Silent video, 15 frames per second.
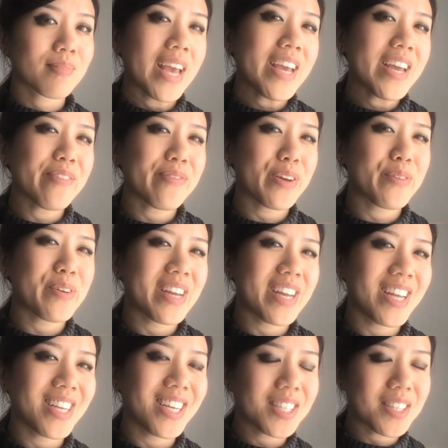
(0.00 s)
Hey
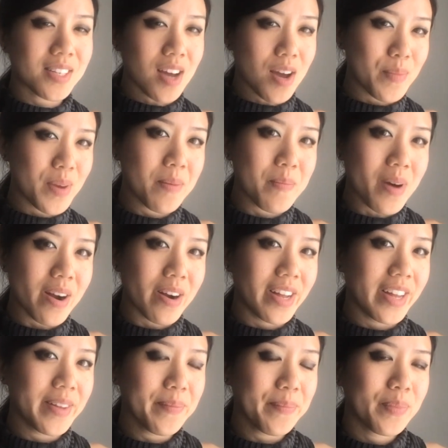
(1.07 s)
everyone, it's Dom and
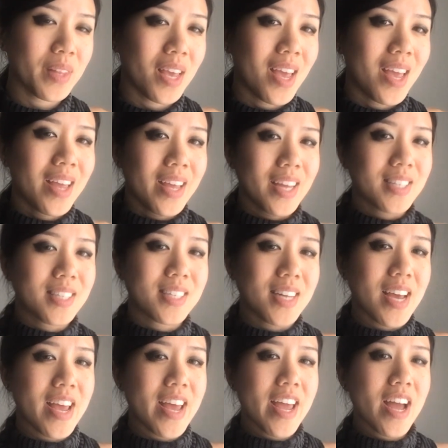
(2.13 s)
Amara, and
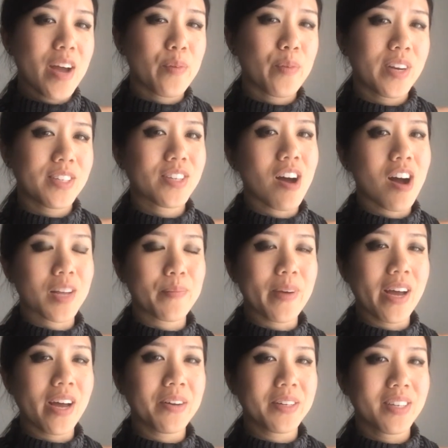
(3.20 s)
today I want to talk
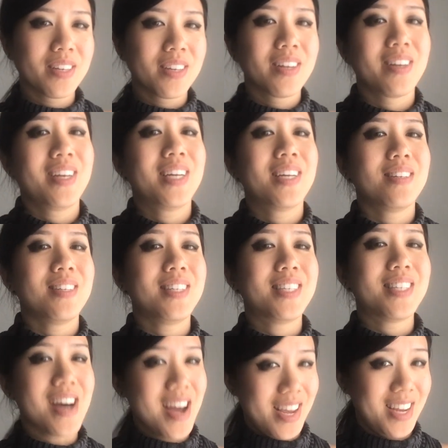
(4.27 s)
about
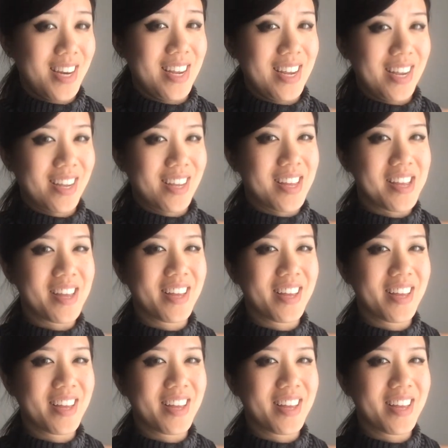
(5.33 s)
dieting